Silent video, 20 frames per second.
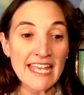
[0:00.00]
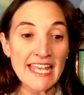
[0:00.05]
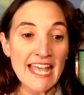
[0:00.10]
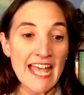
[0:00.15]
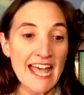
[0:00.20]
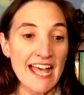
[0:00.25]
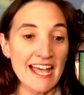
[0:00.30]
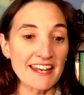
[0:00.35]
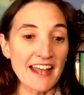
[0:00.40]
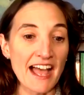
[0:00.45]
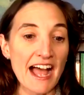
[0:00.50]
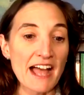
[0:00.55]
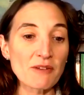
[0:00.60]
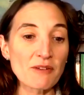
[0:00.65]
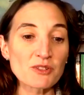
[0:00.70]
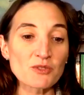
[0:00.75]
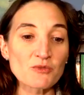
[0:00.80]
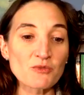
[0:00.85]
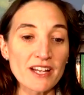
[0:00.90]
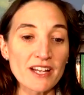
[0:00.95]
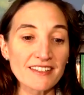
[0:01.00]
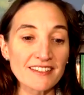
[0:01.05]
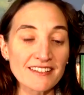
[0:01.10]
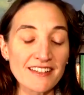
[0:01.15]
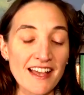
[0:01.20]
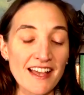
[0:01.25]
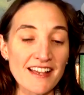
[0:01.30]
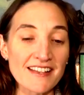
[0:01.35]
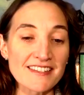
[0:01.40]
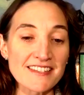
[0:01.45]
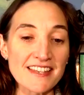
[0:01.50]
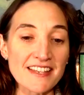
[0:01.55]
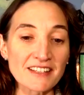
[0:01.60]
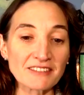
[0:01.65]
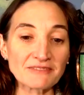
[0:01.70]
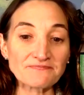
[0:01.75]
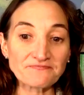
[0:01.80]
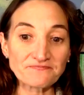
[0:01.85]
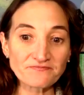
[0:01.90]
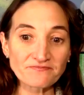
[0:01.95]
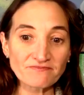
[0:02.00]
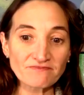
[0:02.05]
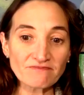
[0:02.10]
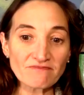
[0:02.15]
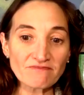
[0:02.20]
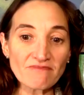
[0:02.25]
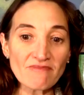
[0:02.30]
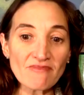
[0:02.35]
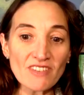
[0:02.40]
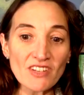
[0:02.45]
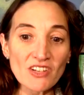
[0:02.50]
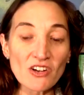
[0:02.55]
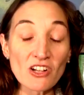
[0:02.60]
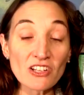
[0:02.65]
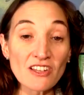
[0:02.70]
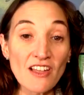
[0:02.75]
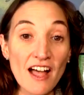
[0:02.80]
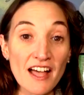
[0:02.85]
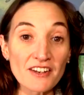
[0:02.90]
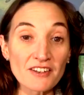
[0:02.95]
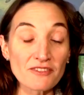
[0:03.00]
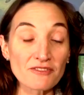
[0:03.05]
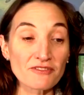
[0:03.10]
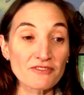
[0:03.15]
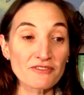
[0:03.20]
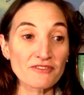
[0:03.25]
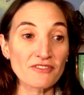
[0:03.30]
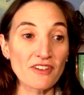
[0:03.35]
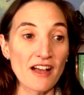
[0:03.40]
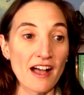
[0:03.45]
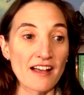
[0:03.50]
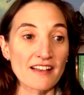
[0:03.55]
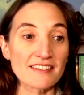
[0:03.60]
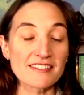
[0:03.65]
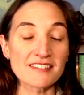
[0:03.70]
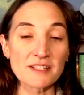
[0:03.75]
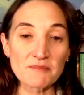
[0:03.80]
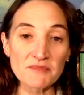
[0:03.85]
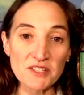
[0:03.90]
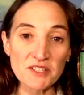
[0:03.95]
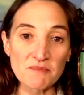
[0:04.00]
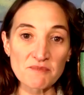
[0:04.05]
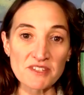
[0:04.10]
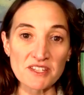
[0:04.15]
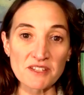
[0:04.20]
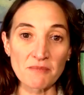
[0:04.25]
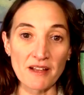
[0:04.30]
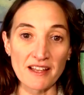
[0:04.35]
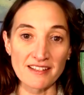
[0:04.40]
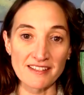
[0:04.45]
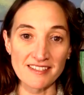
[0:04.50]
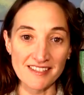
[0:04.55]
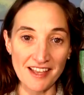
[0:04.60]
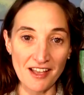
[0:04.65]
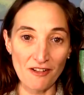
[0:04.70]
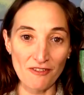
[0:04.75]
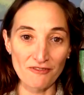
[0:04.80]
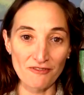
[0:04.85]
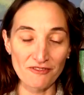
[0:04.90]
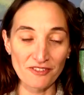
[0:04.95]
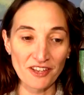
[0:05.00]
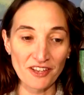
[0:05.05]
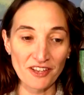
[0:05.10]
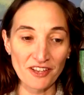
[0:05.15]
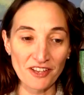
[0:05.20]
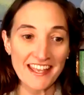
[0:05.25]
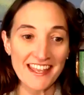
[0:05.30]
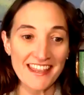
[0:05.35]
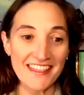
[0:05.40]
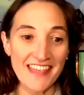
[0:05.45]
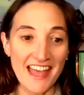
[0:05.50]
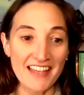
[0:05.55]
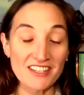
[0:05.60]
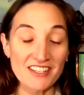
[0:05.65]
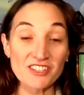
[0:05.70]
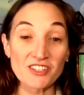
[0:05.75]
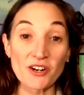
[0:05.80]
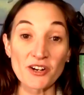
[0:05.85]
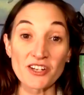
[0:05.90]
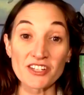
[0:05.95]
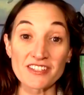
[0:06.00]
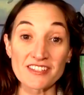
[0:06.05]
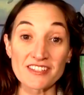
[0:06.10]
And I was recognizing a lot of uh, symptoms in myself that started